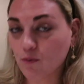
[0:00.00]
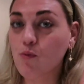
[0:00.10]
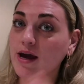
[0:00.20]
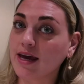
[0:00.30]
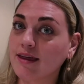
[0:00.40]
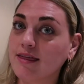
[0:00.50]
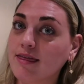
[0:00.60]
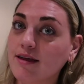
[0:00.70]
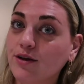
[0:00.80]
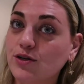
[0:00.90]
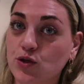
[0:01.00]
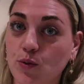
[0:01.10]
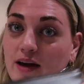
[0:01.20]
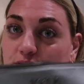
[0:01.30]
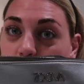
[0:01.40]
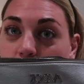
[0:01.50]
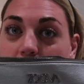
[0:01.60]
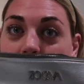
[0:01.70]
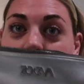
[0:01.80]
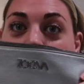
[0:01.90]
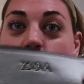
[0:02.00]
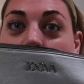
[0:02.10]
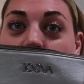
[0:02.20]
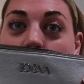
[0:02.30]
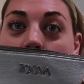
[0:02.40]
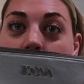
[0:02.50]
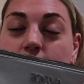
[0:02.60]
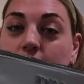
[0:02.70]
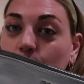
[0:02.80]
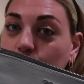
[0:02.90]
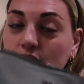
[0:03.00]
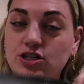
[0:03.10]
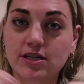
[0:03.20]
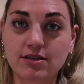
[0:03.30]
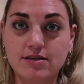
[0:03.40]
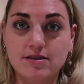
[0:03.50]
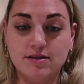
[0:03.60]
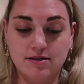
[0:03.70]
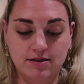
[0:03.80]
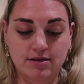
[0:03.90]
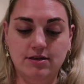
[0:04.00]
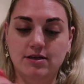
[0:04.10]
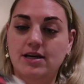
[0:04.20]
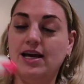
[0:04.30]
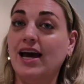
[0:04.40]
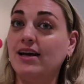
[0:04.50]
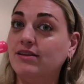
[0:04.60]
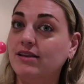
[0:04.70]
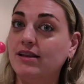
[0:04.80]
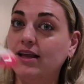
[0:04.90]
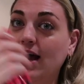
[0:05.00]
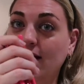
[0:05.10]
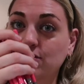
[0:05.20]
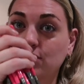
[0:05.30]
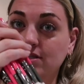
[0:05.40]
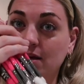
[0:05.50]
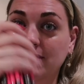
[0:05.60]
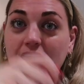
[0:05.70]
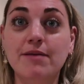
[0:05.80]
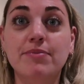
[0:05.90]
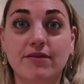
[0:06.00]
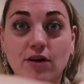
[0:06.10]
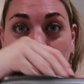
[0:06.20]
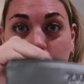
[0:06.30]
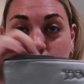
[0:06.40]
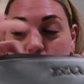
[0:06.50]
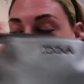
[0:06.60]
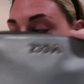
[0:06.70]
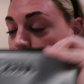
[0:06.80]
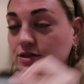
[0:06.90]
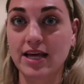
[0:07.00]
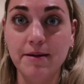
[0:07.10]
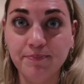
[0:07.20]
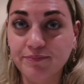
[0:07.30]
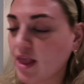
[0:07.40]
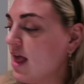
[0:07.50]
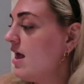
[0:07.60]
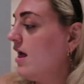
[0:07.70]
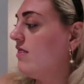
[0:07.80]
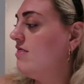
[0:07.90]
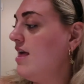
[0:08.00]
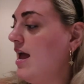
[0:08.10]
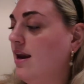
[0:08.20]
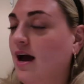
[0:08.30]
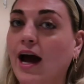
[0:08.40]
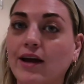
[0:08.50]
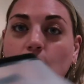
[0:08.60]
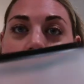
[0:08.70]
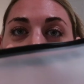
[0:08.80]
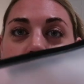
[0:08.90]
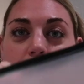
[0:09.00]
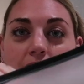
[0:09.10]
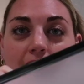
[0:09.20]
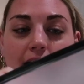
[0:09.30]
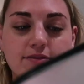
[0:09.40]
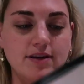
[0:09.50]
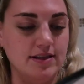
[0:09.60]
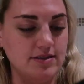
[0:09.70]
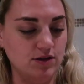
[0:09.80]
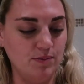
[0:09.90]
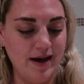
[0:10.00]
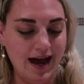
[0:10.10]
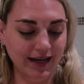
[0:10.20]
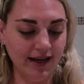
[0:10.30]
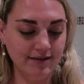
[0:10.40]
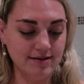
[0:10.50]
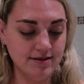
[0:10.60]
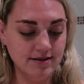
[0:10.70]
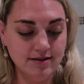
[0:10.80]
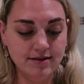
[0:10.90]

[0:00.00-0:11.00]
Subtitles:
with Zoeva products. So I've got the brushes. Haven't used them yet, but I've got the brushes, so I'll use them. Then I also have in this little packet